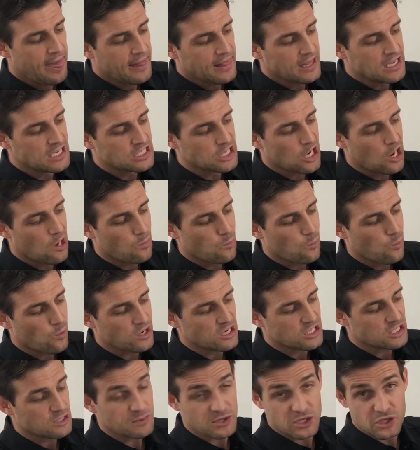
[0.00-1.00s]
you don't
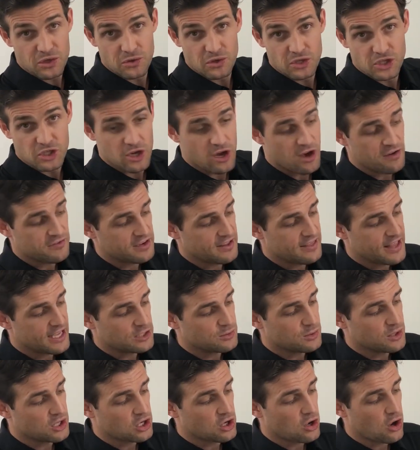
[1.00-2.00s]
want it to be too soft, and that's
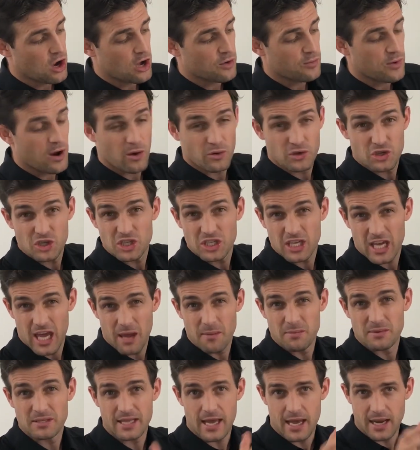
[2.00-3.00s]
where the guide rail just
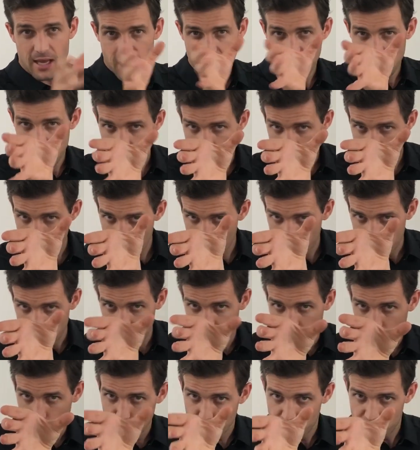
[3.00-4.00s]
keeps that heel in
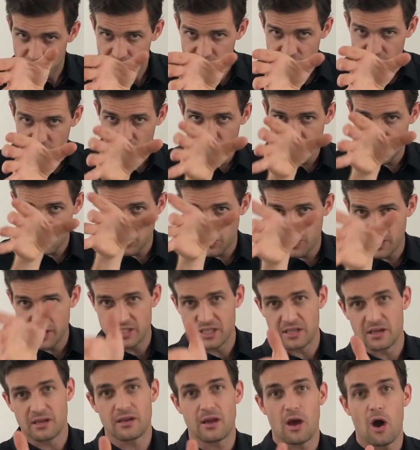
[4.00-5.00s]
a good position so it
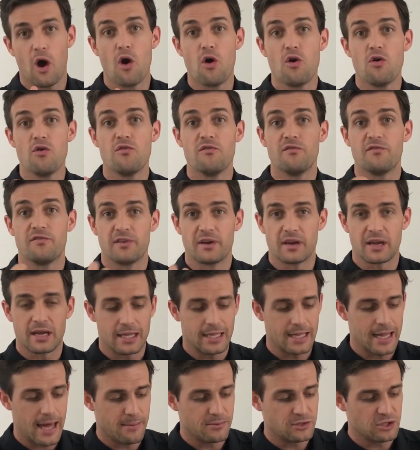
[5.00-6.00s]
doesn't over
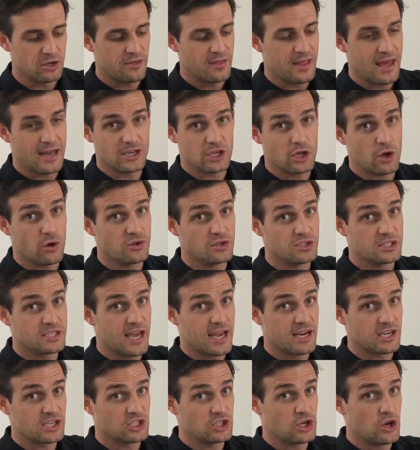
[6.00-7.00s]
collapse on that
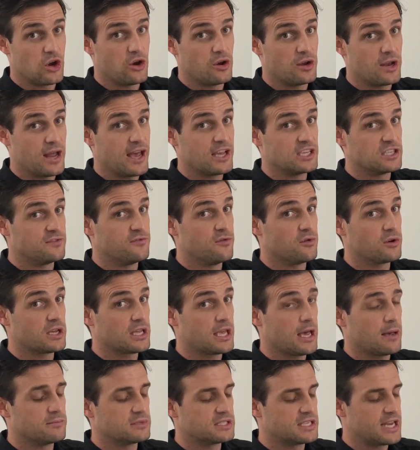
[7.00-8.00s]
contact zone as your foot
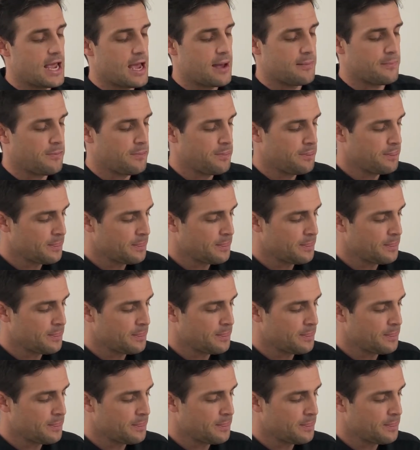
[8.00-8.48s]
comes down.